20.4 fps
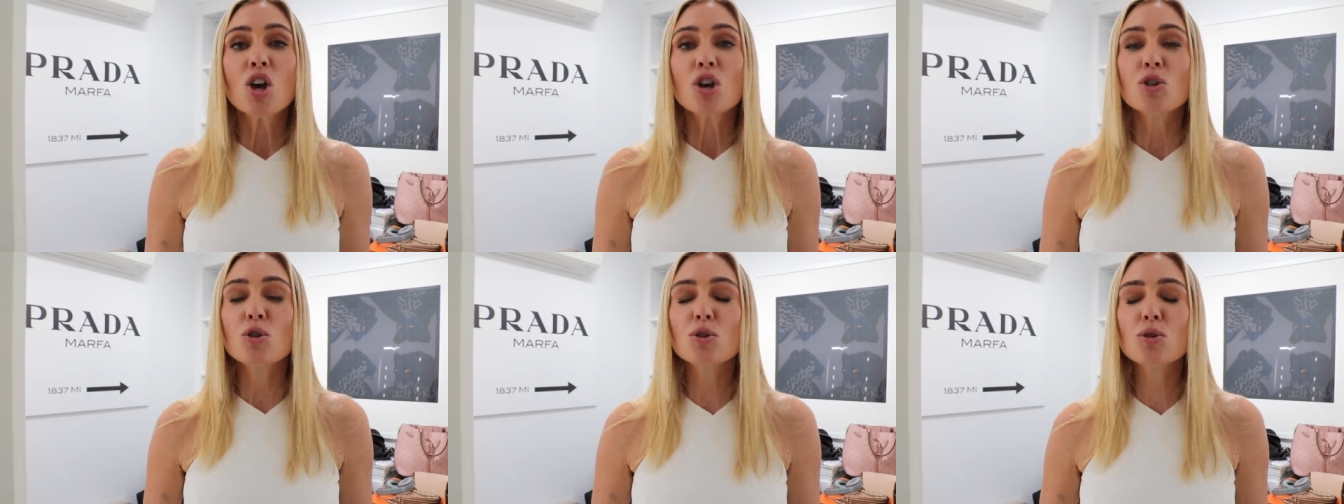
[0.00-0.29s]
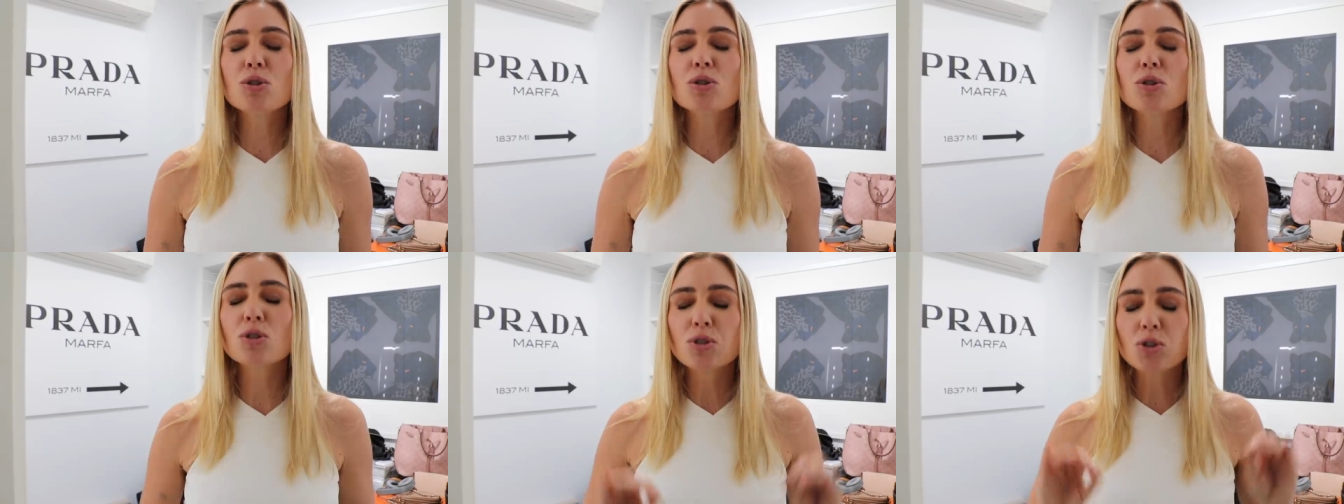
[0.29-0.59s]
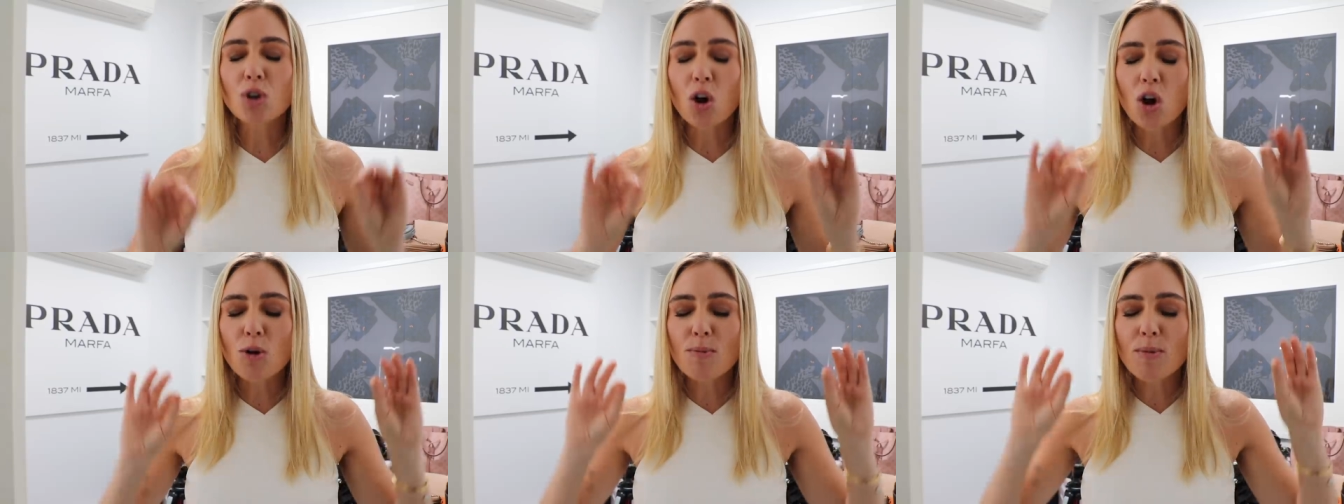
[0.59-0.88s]
you're
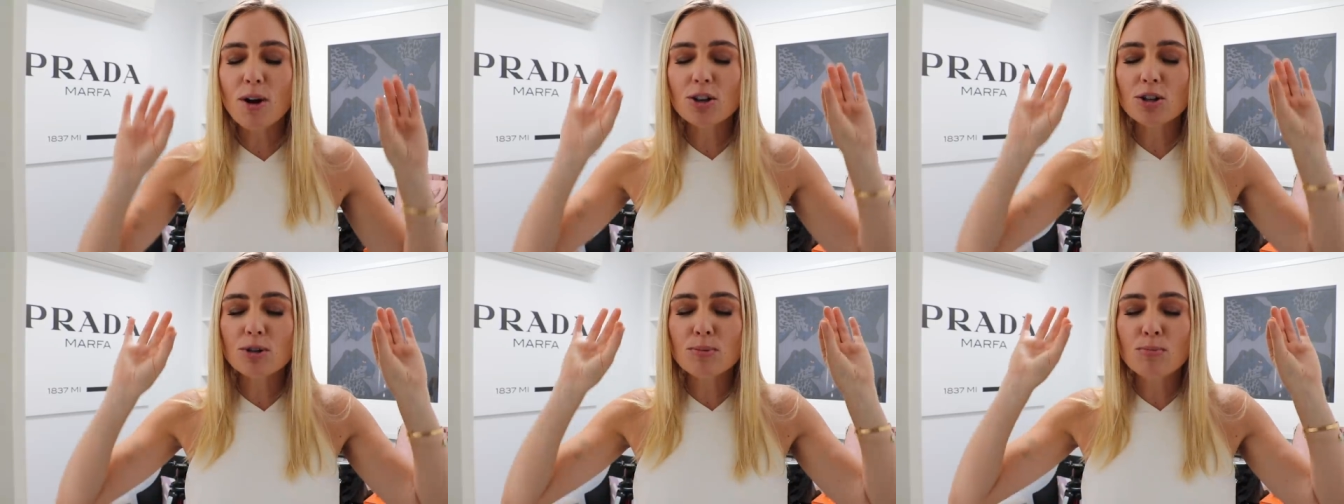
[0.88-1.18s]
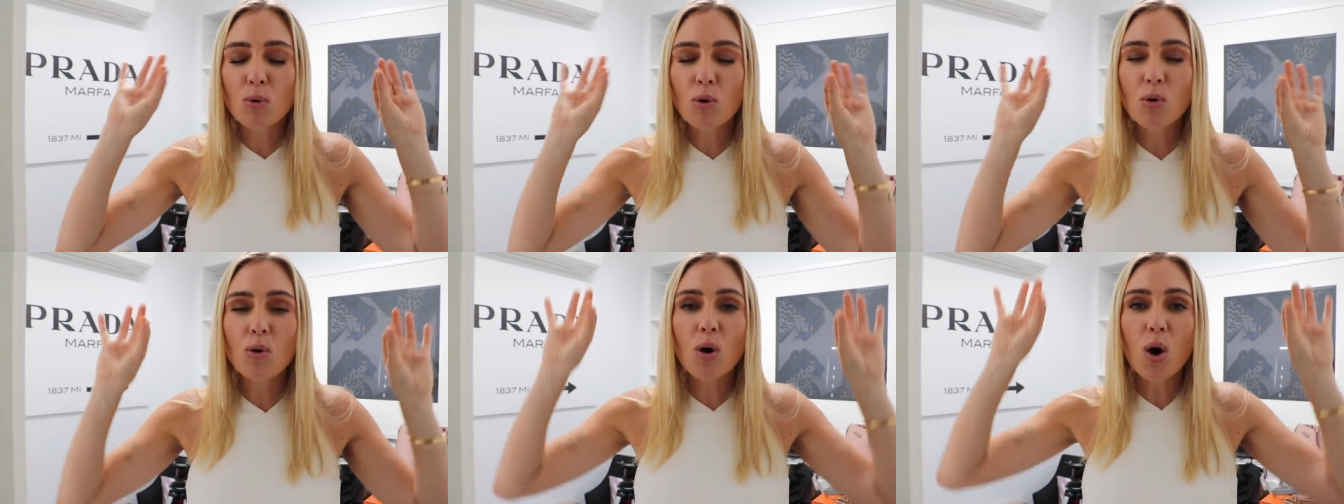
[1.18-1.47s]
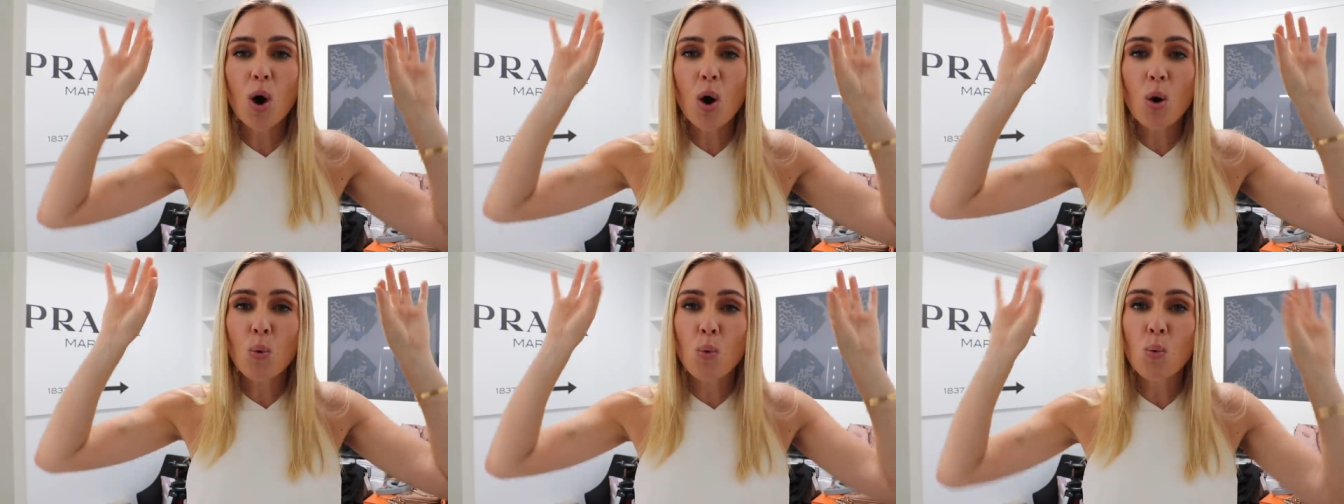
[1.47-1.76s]
so much
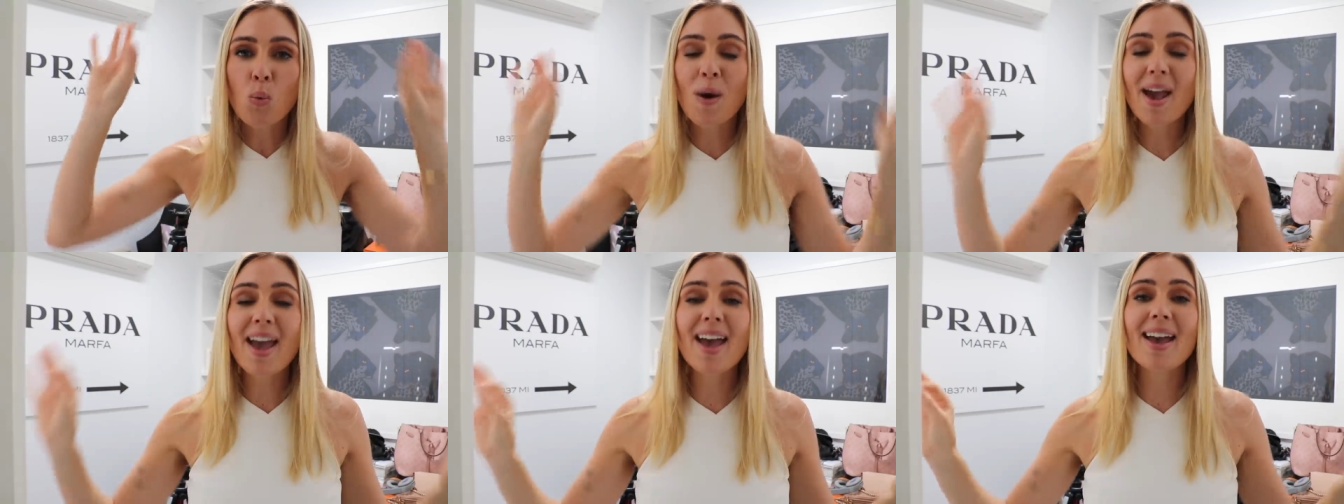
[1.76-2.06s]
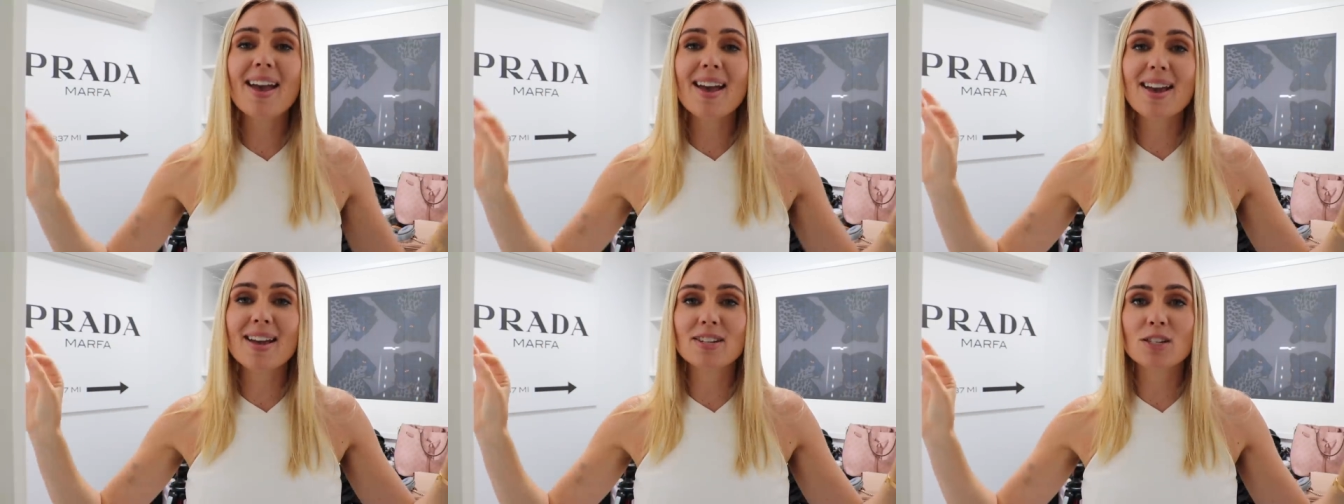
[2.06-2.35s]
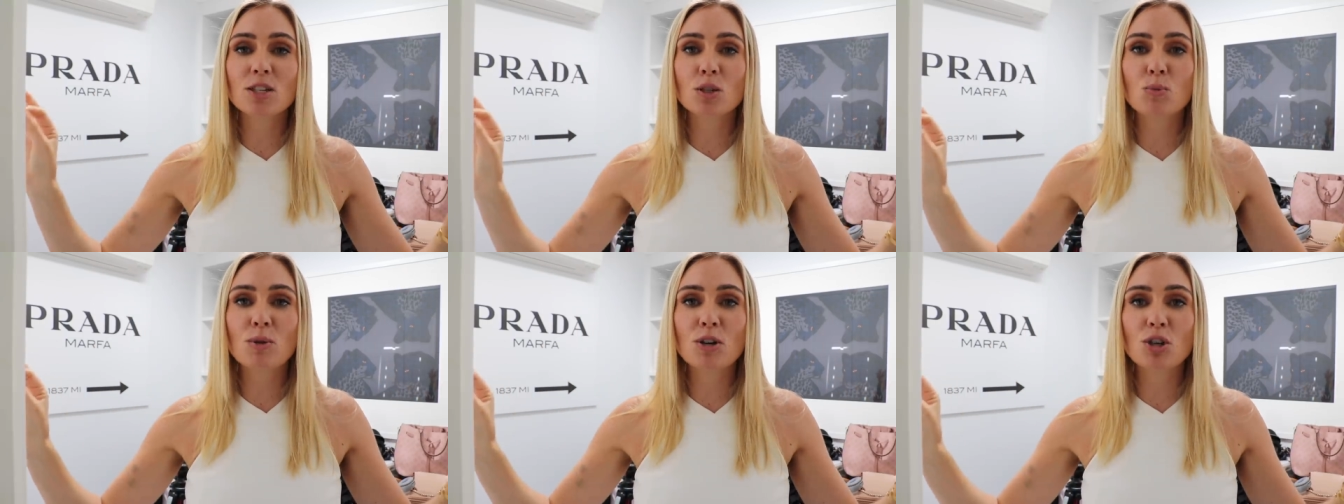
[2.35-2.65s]
more aware
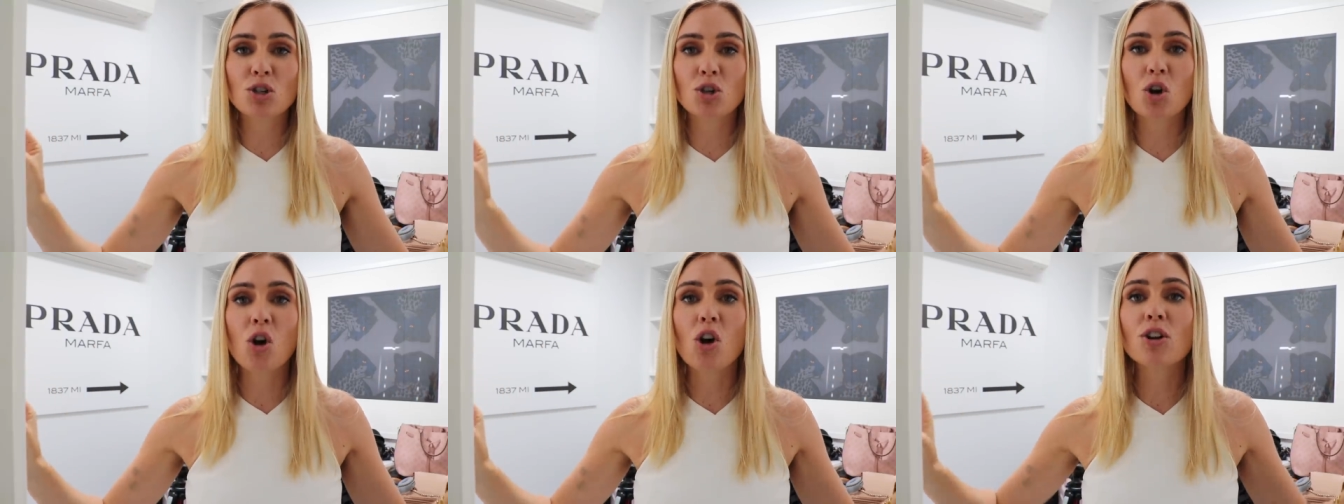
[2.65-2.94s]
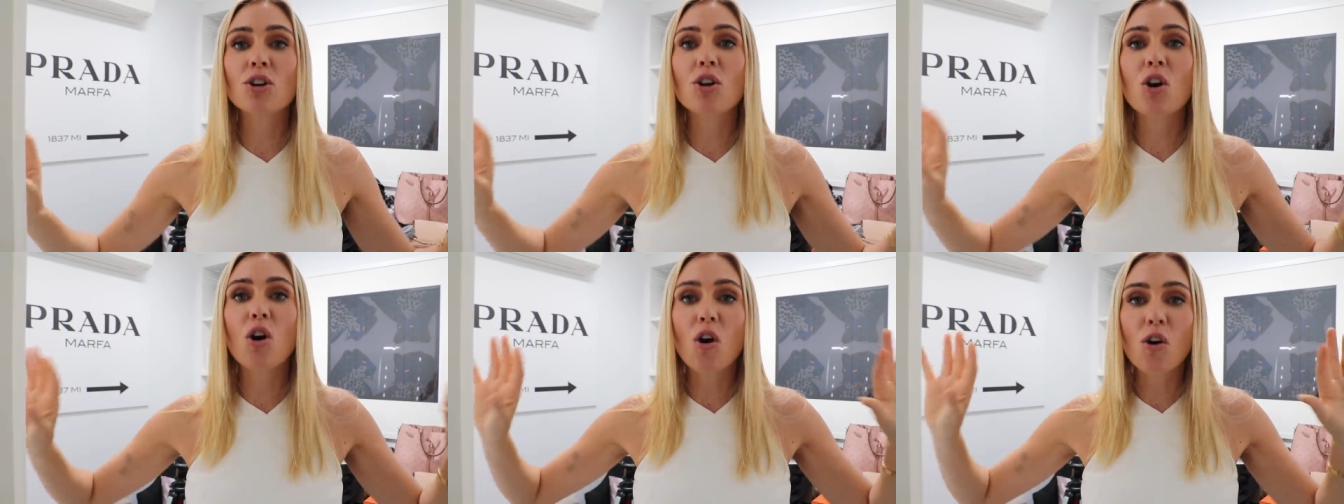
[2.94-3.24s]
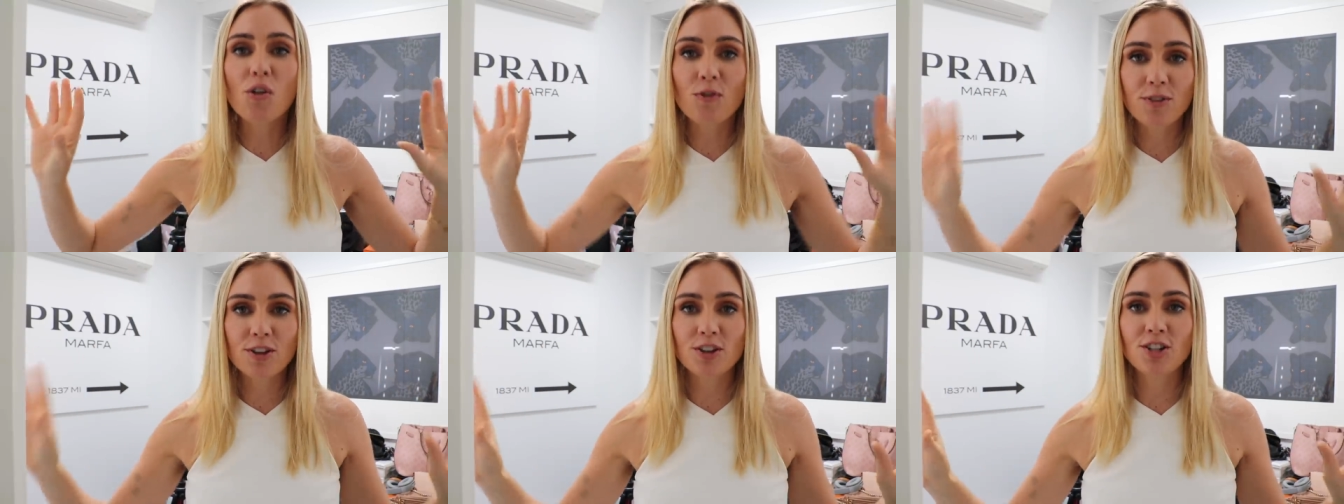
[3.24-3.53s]
and switched on
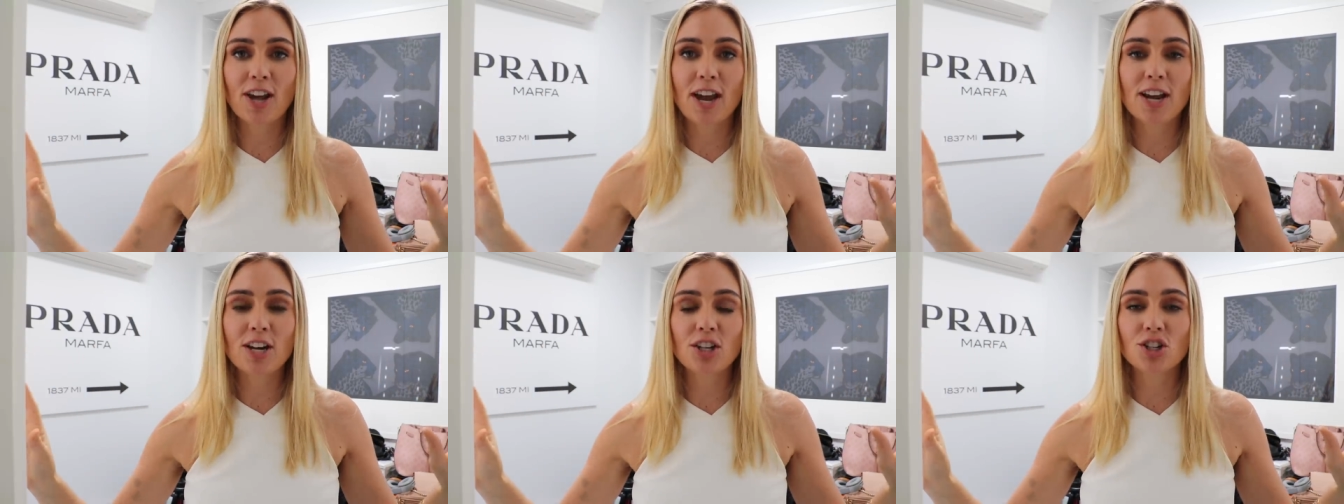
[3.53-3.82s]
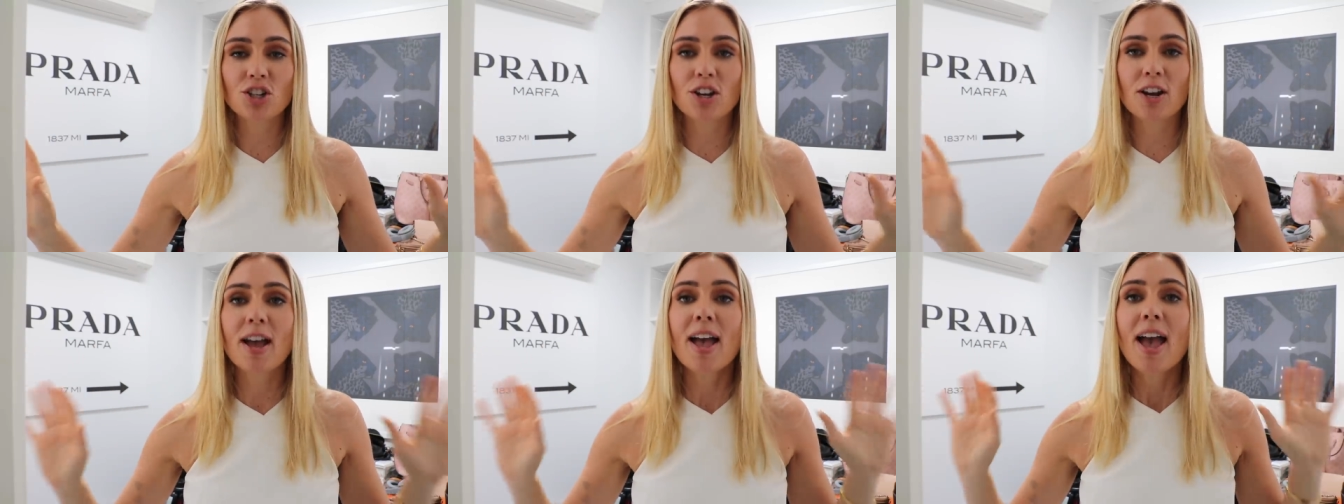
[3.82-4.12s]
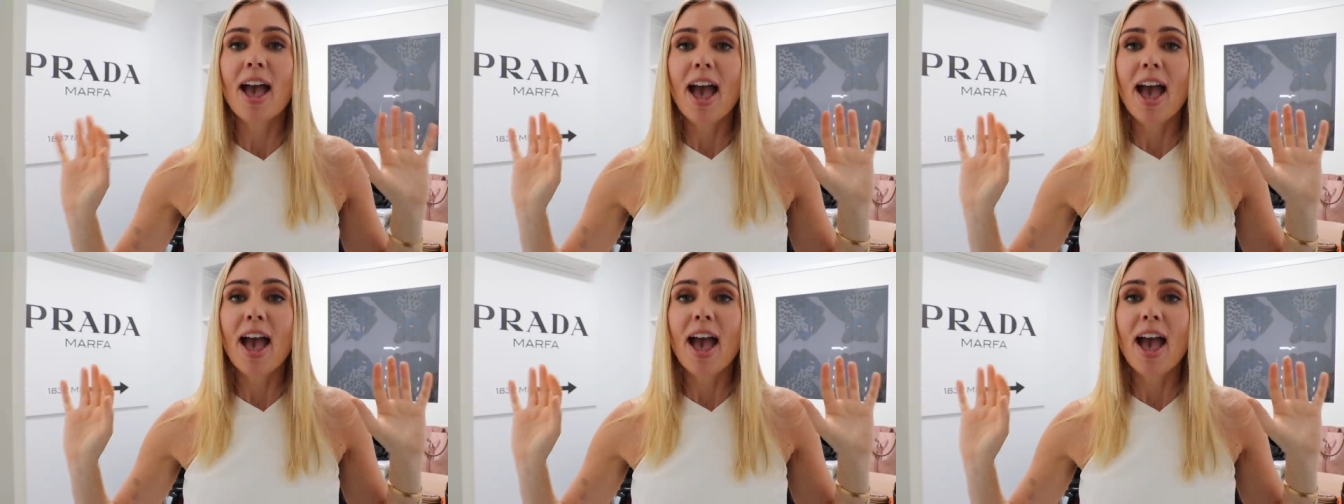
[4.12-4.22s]
of the danger.